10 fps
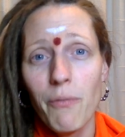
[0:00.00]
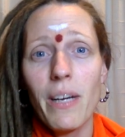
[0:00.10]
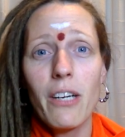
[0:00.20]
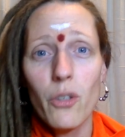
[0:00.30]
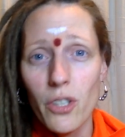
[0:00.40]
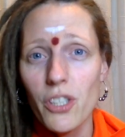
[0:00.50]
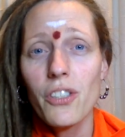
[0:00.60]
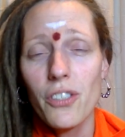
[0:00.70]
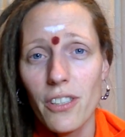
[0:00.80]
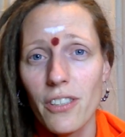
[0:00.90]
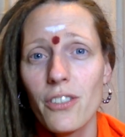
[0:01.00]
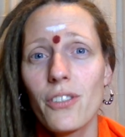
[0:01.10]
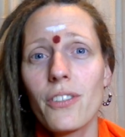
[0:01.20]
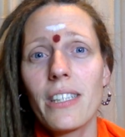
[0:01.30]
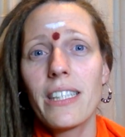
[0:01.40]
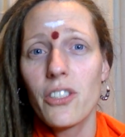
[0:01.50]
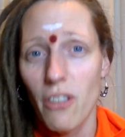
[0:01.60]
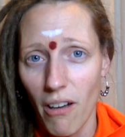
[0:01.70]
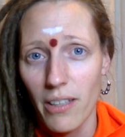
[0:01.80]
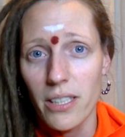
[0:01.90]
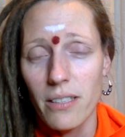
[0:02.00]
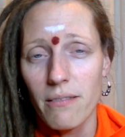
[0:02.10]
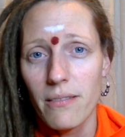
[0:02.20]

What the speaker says: where consciousness is not.